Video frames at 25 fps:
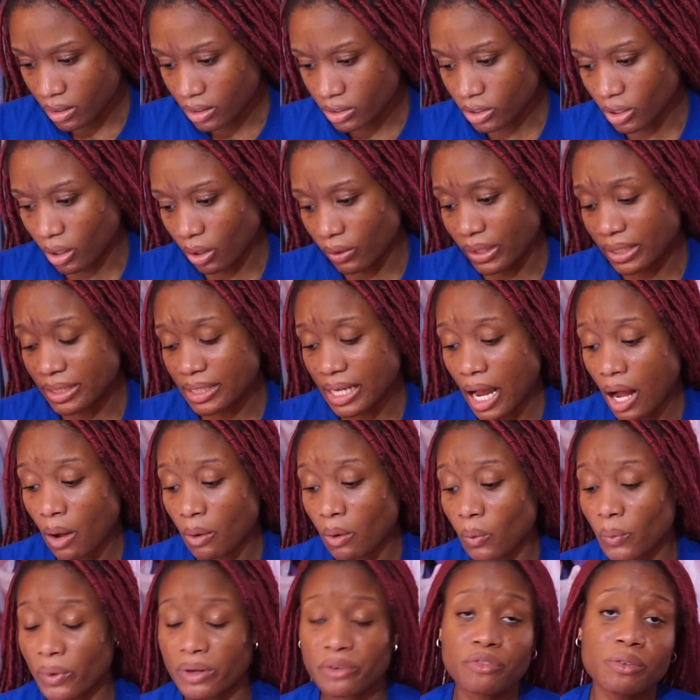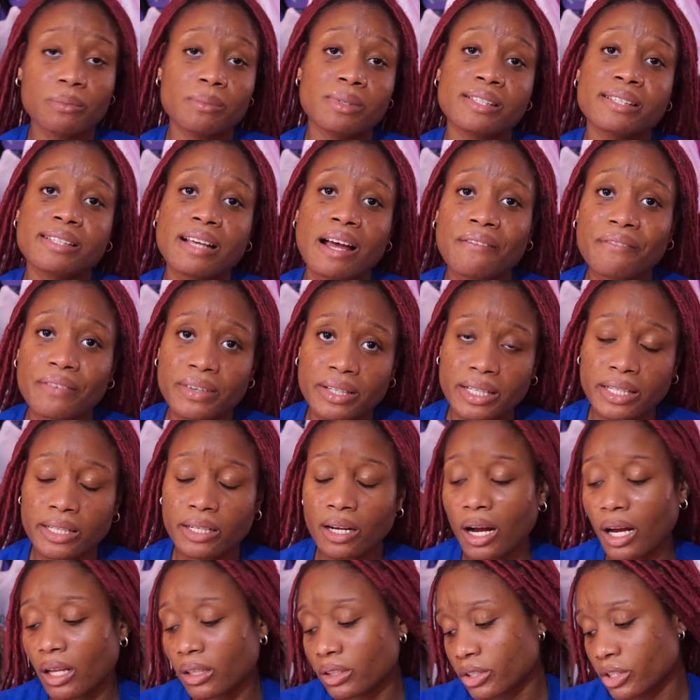So the towel went from $70
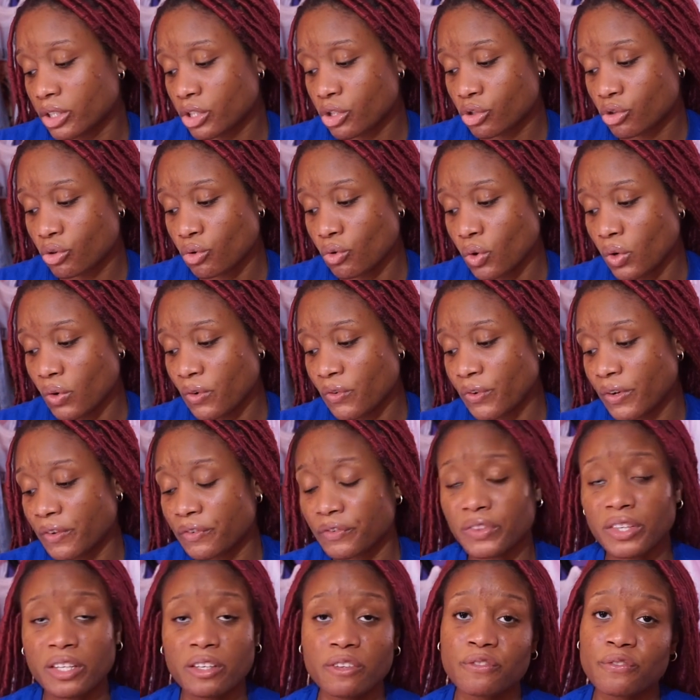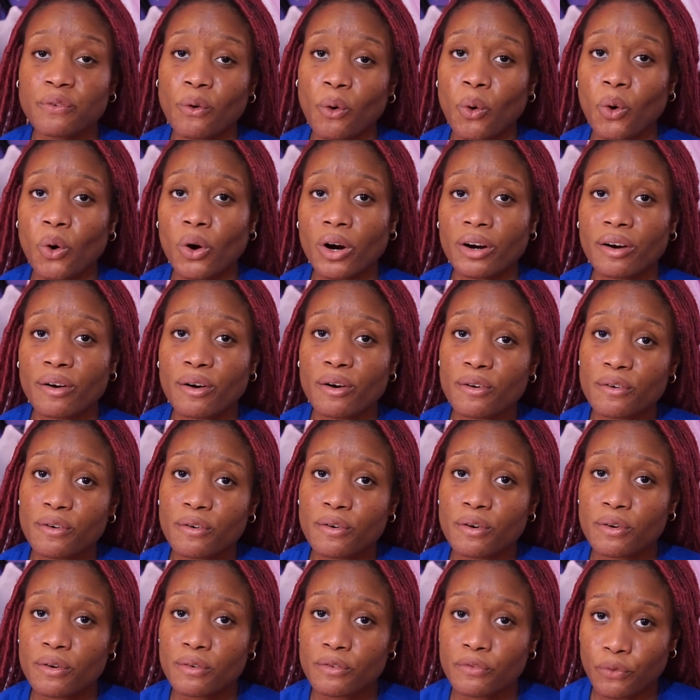to
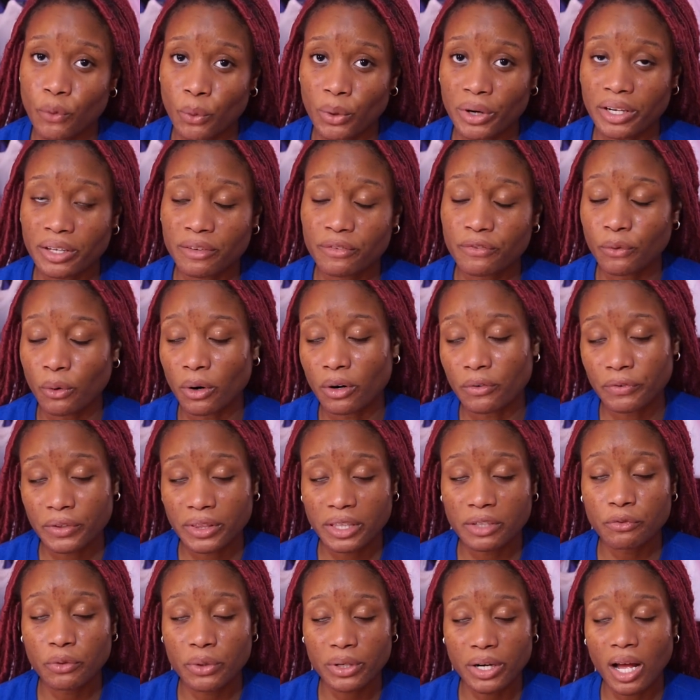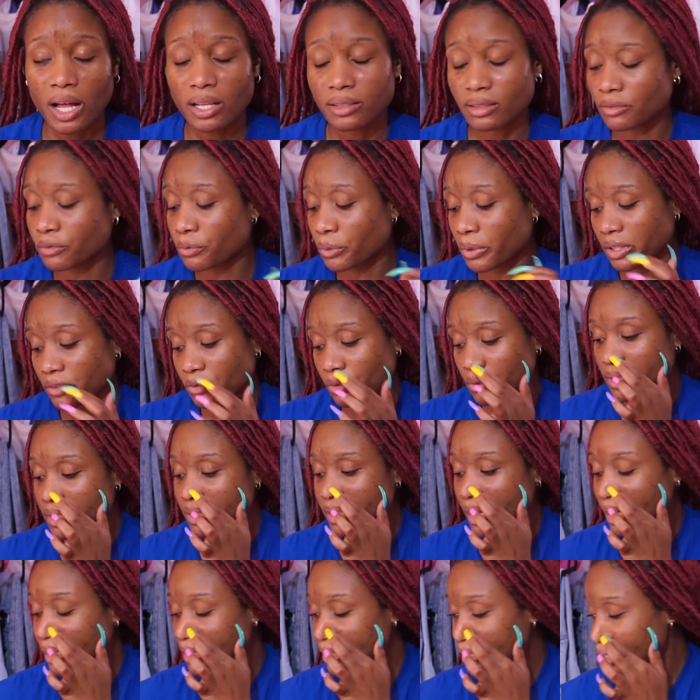
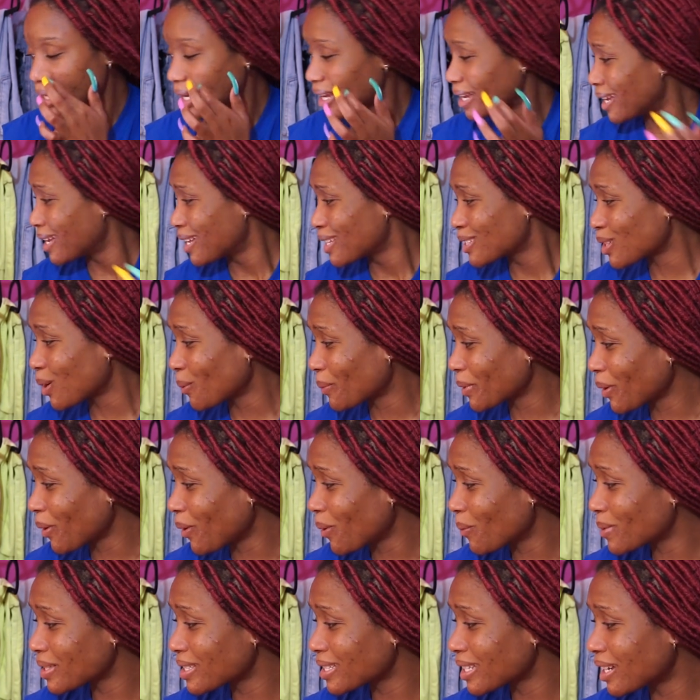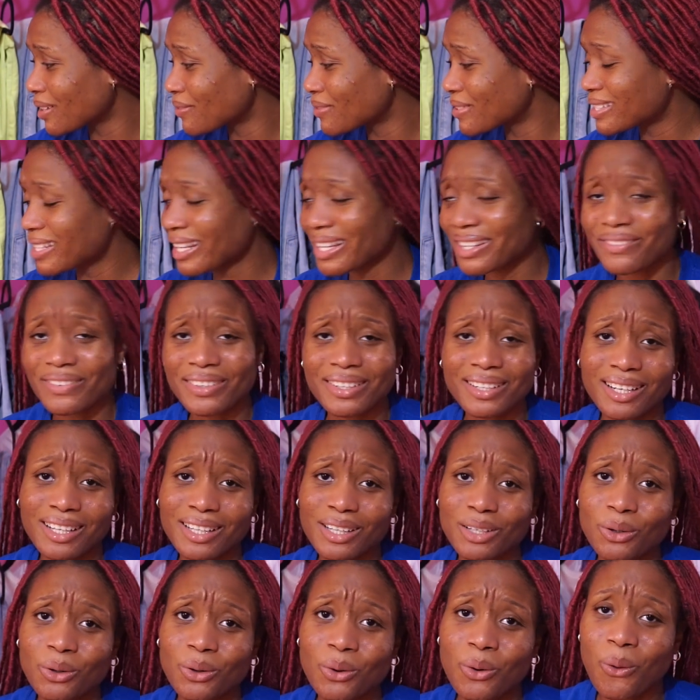$54.44. So we always love saving a
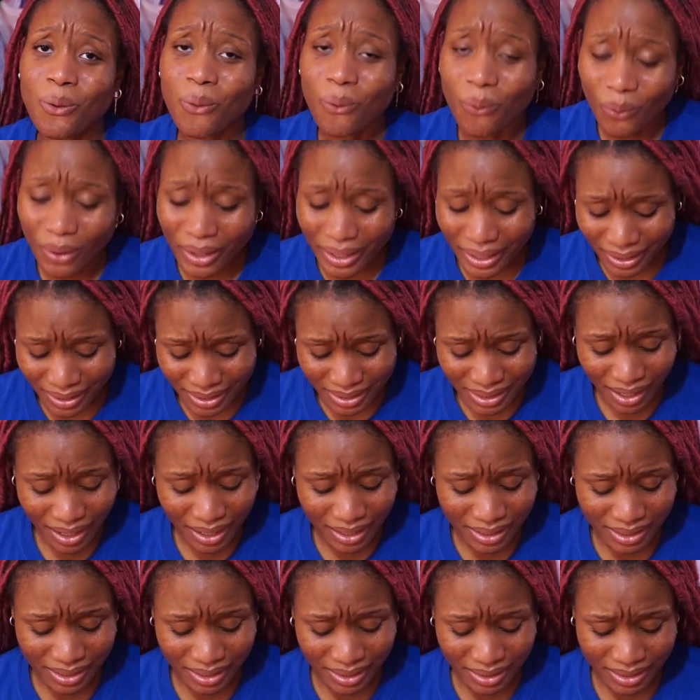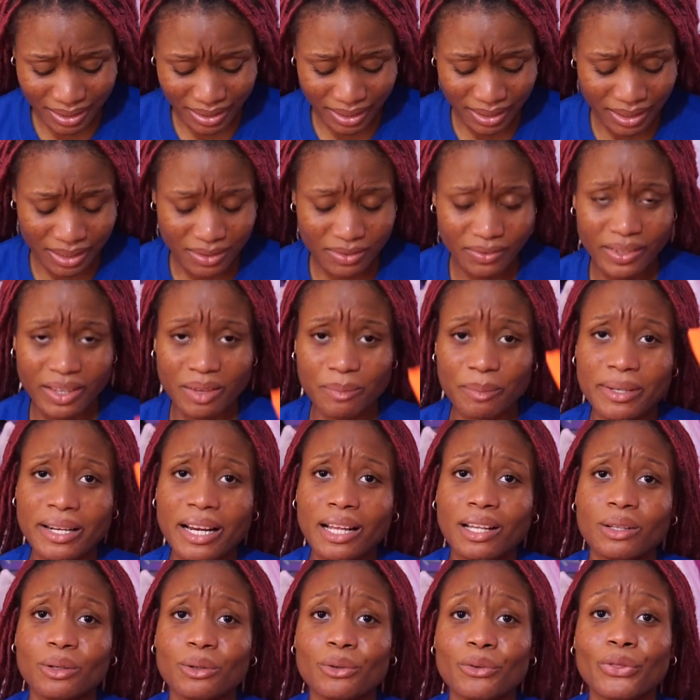little coin. Shout out to Adidas for giving me
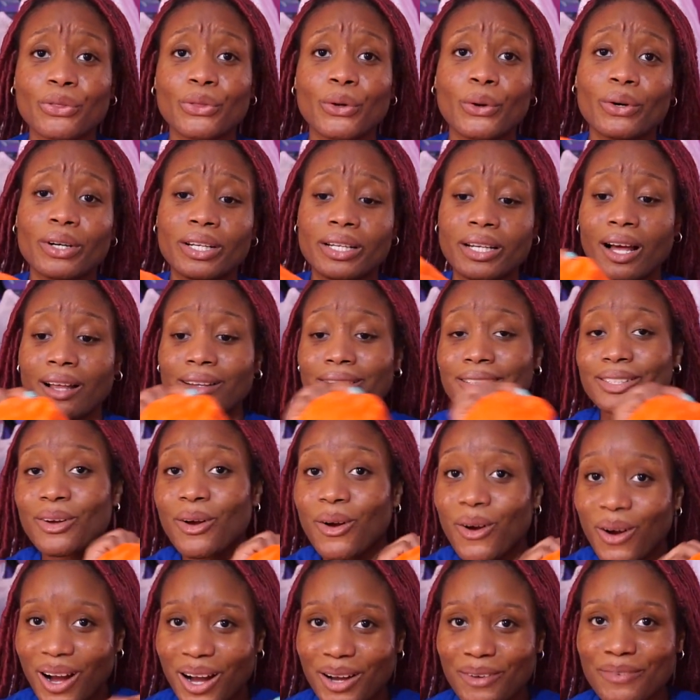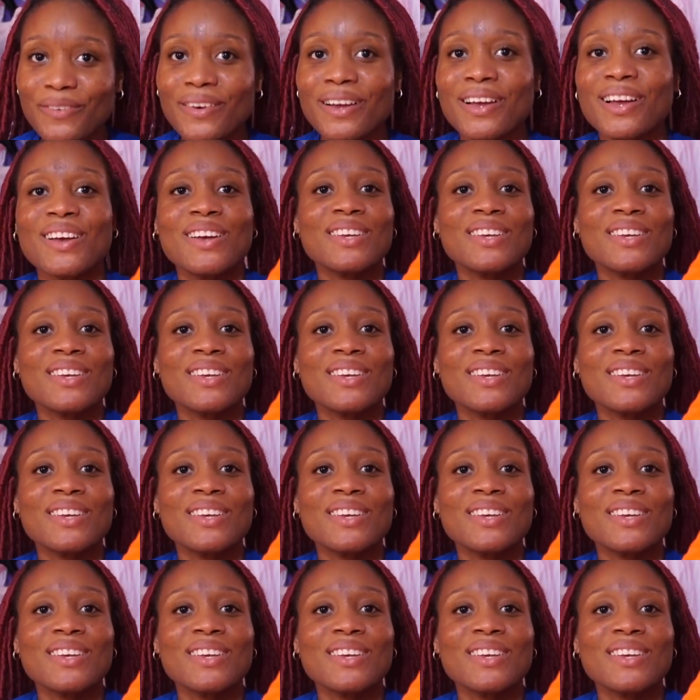that little $30 off.